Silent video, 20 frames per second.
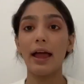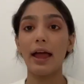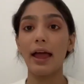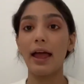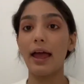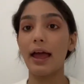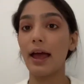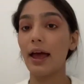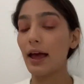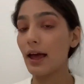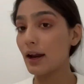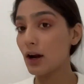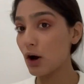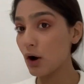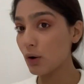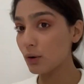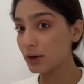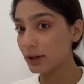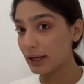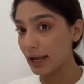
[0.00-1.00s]
And
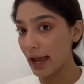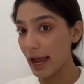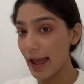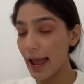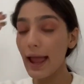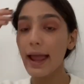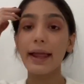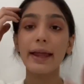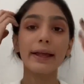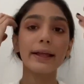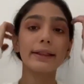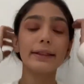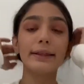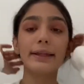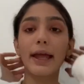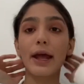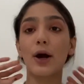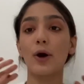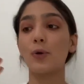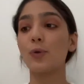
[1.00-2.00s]
okay,
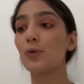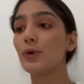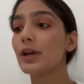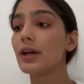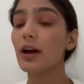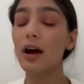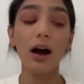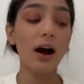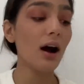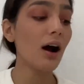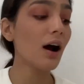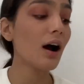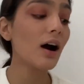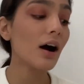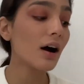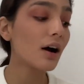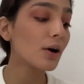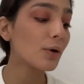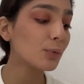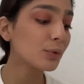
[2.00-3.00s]
there we
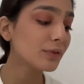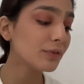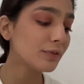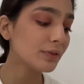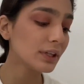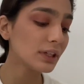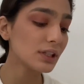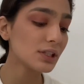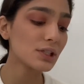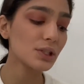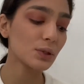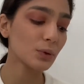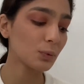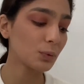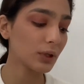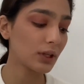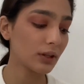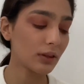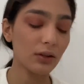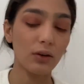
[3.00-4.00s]
are, we finished
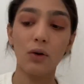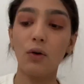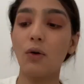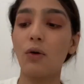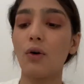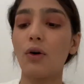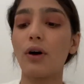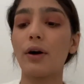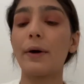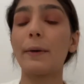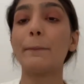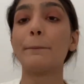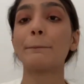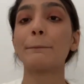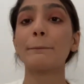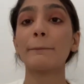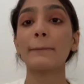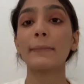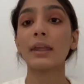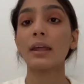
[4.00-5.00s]
with our
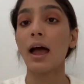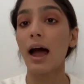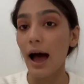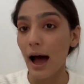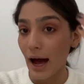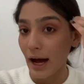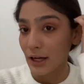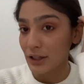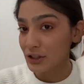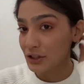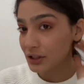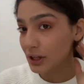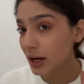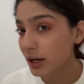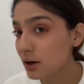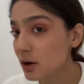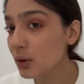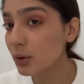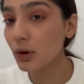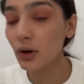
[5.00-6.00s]

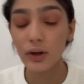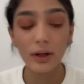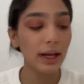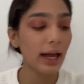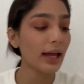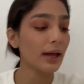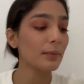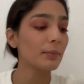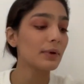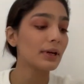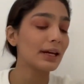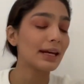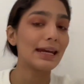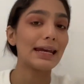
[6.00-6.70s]
eyeshadow, okay? But